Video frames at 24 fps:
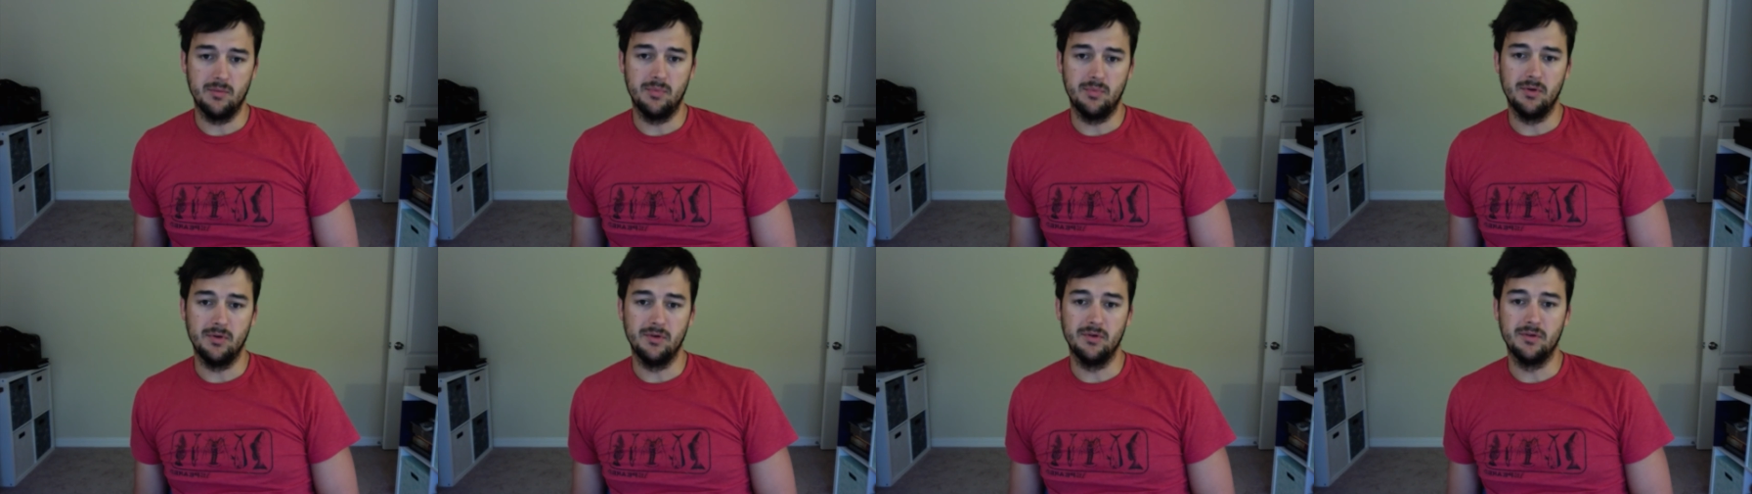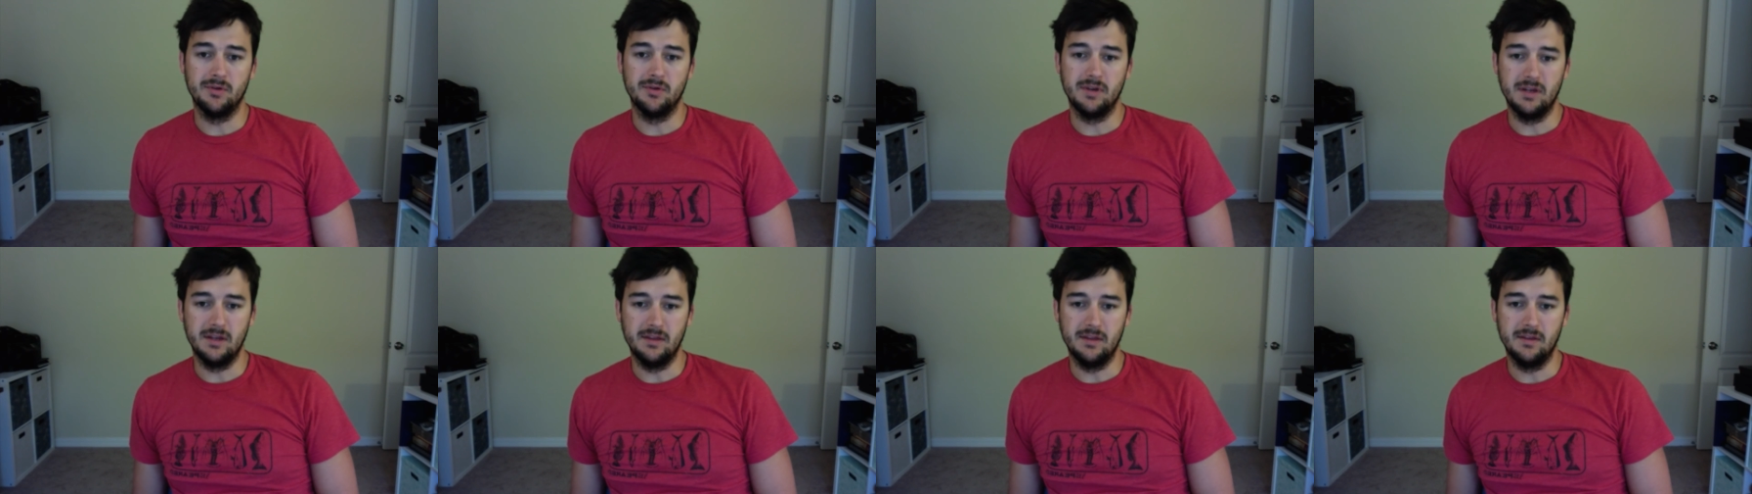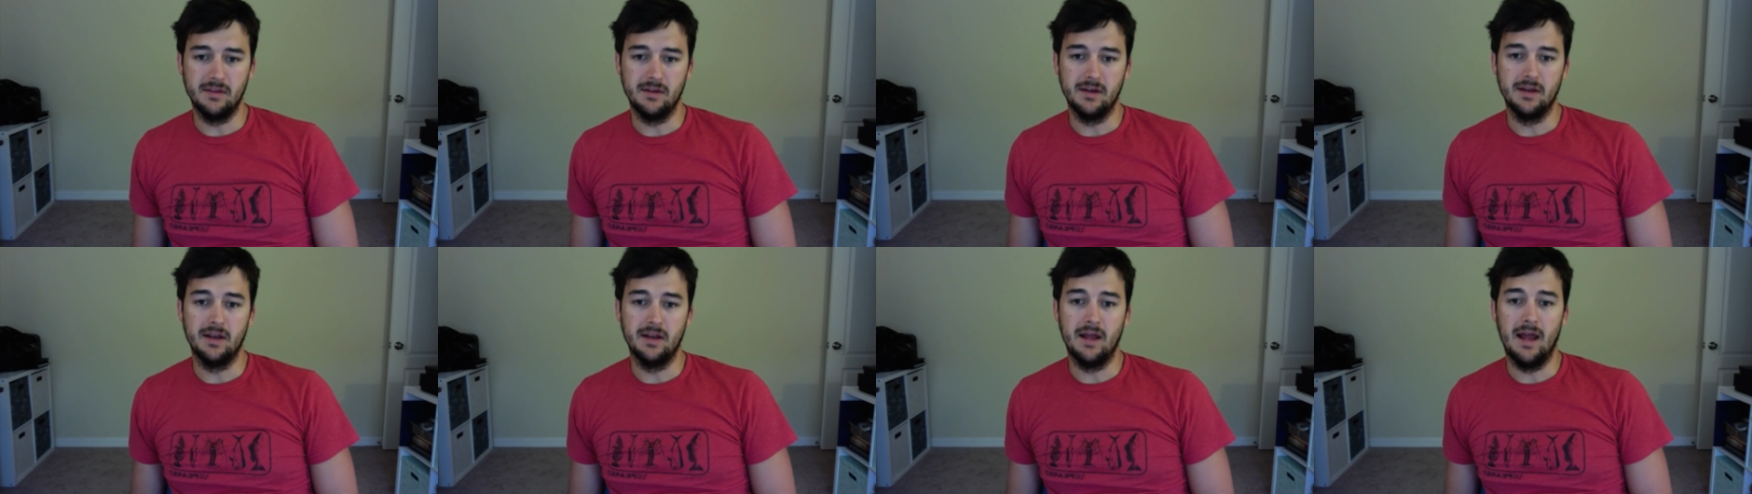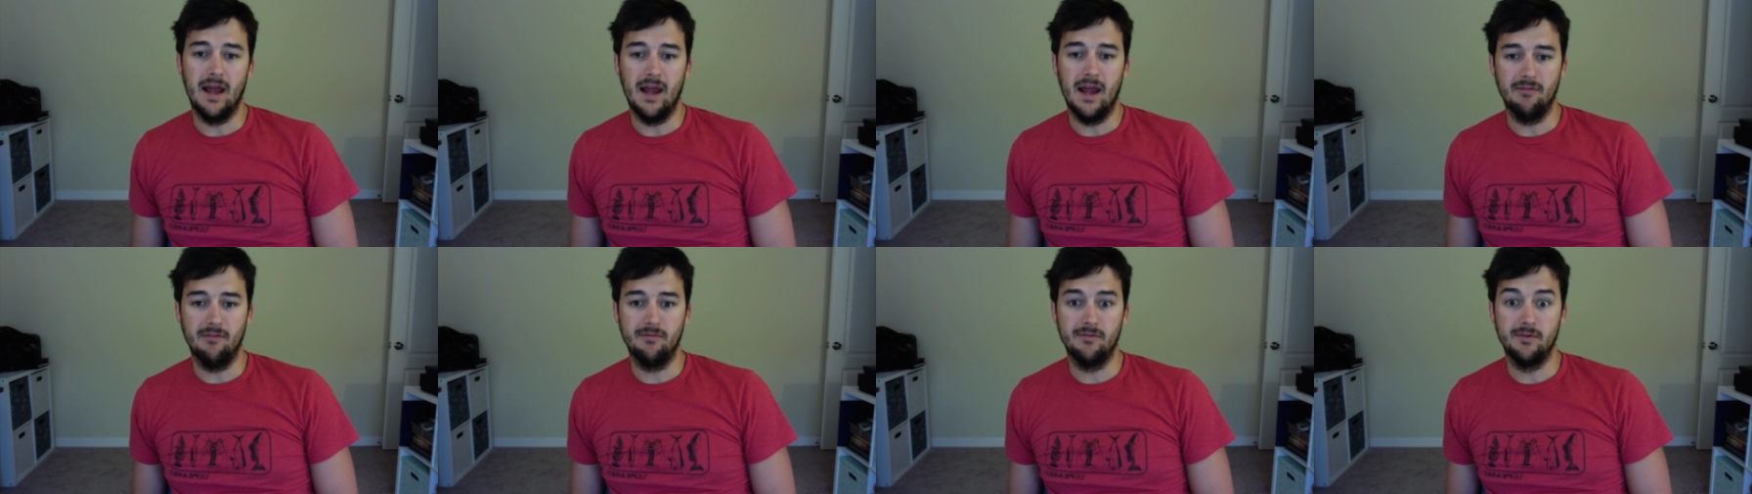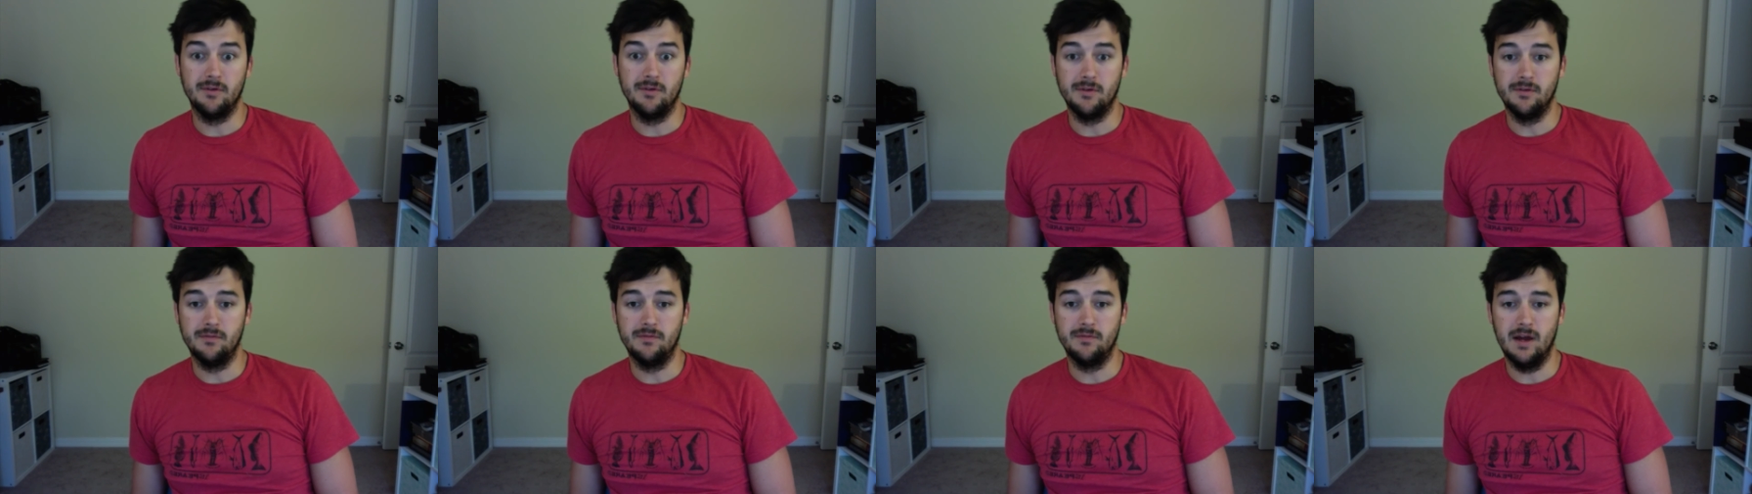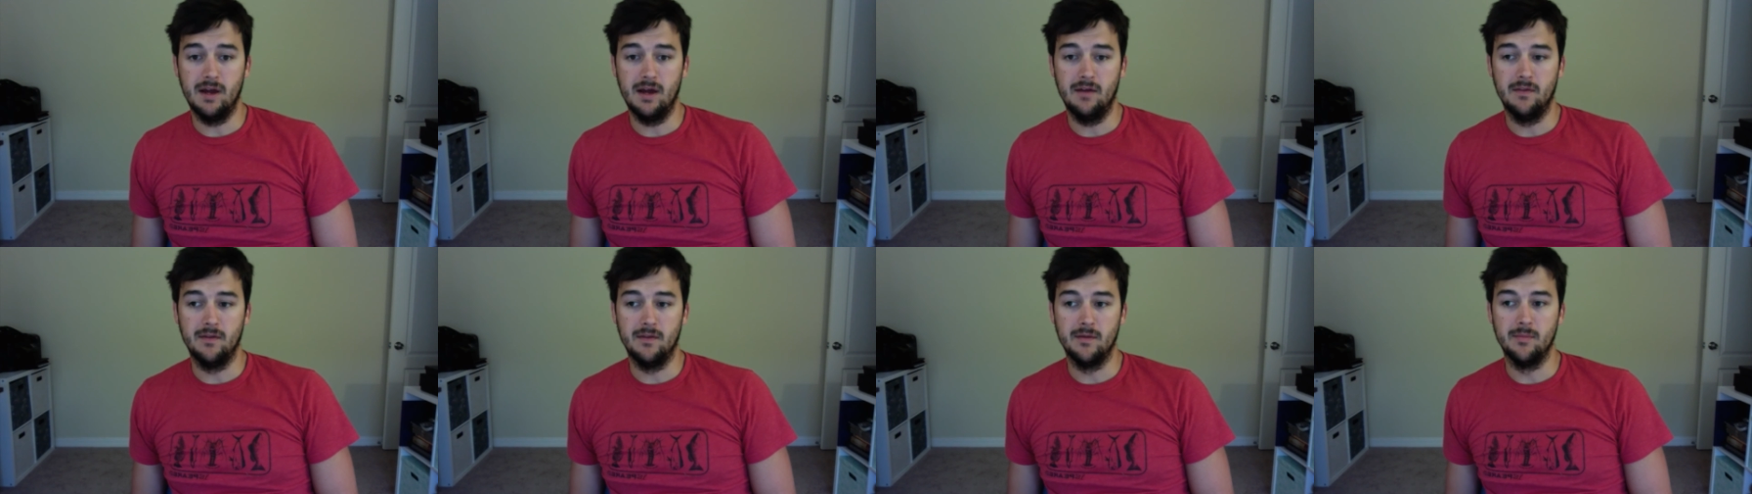put your teeth in after you
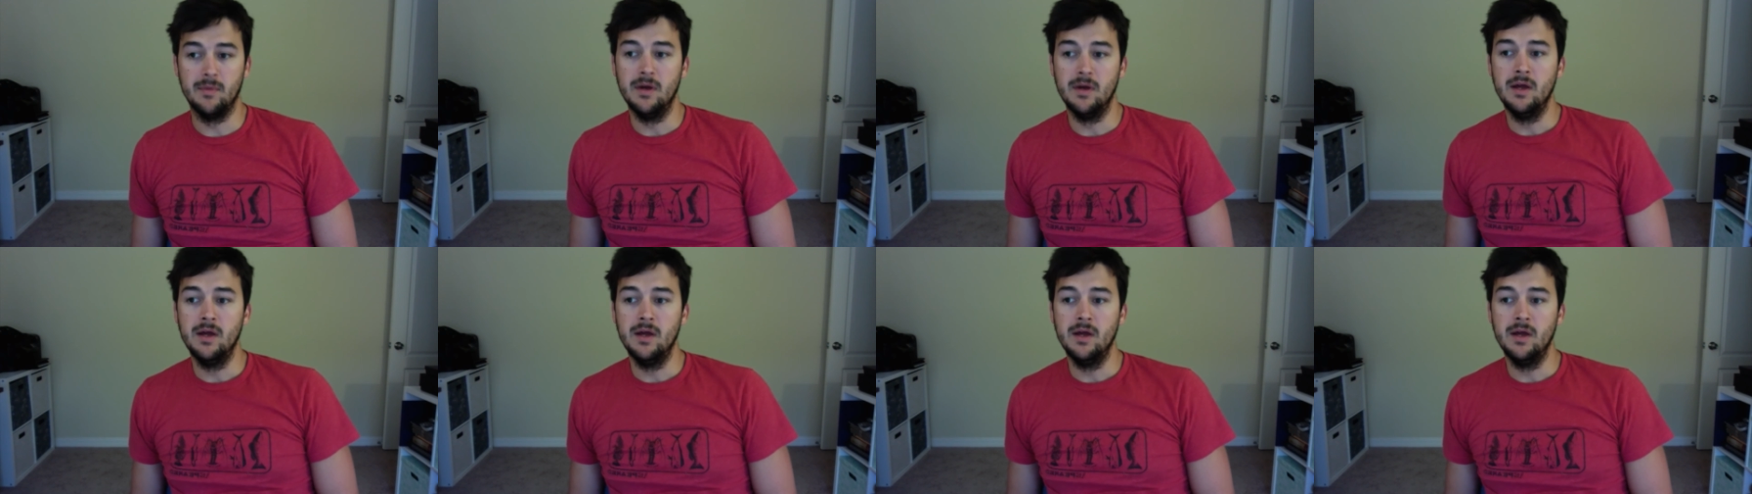found them.